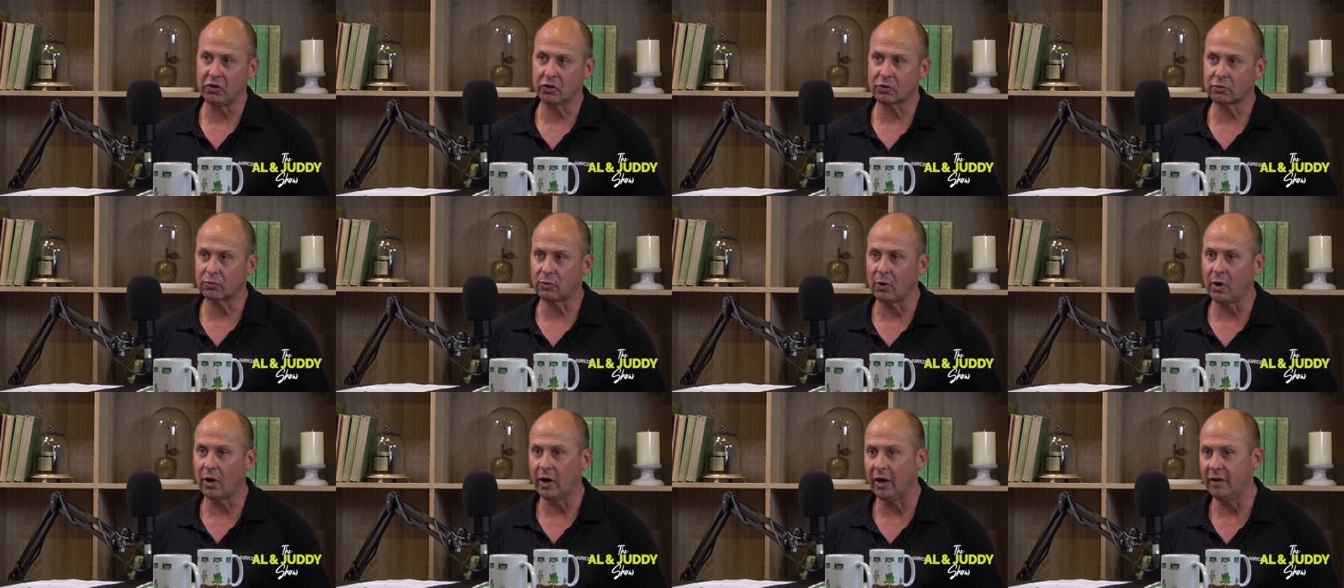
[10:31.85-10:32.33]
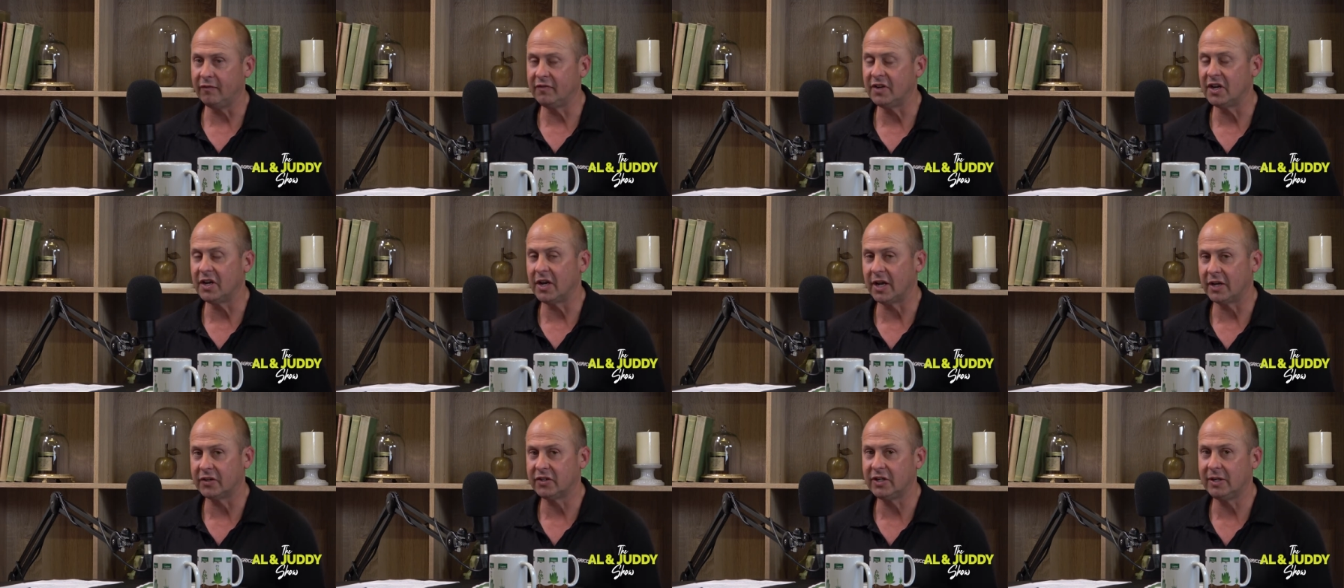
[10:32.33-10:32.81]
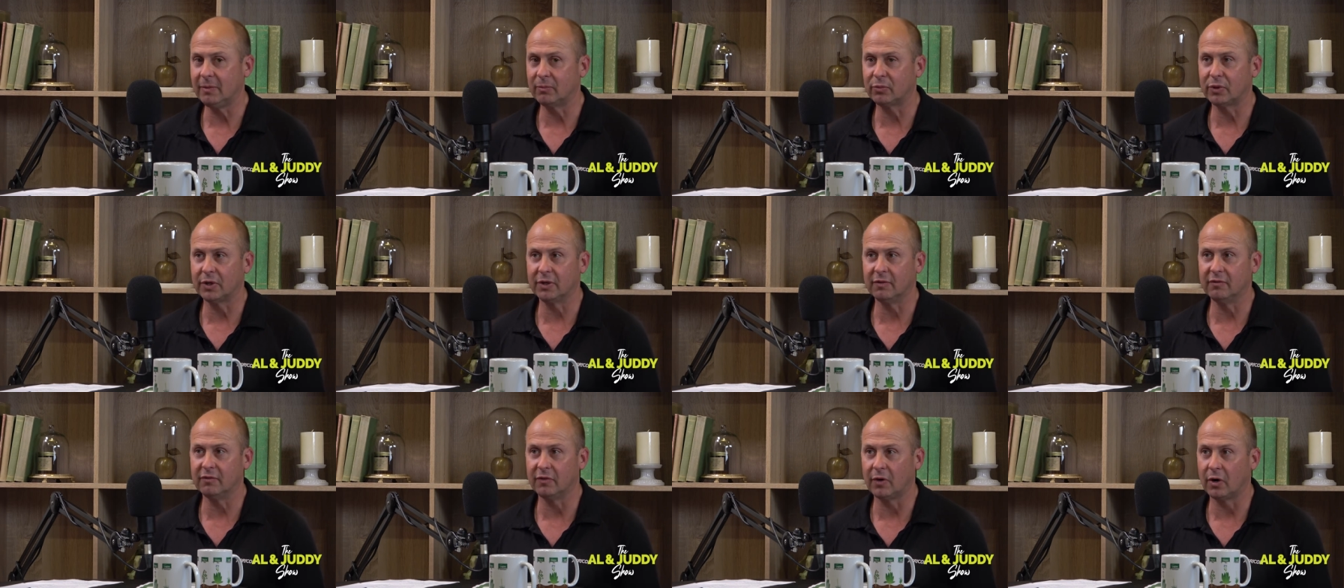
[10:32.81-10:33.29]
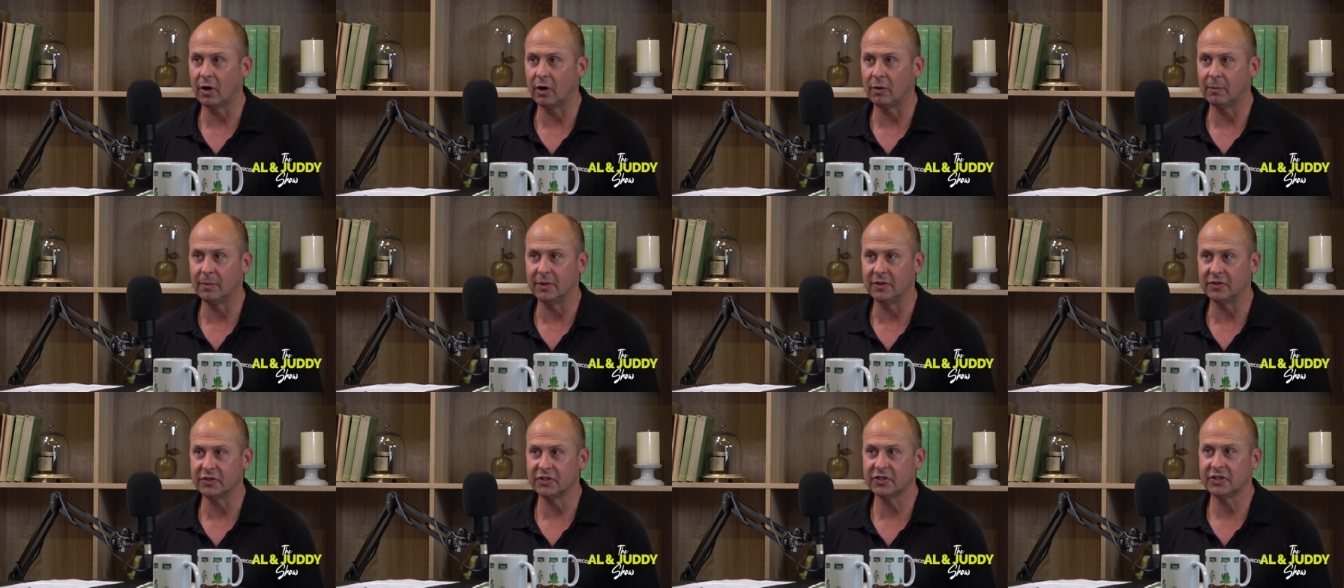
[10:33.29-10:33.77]
thrived in our temperate
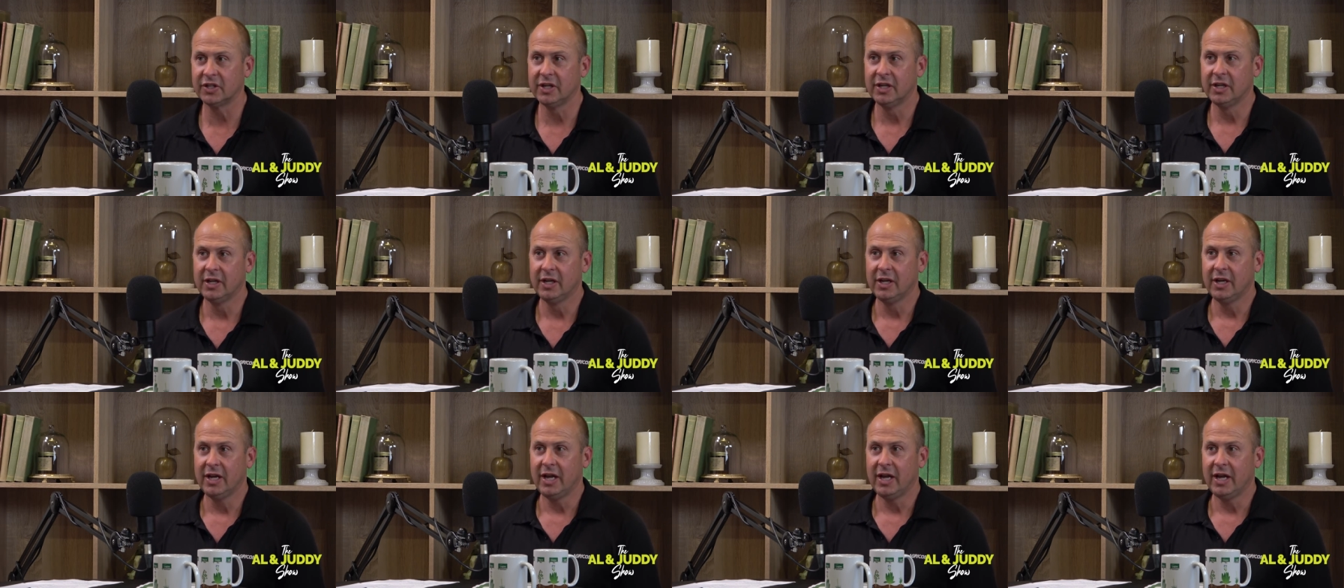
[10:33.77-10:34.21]
environments.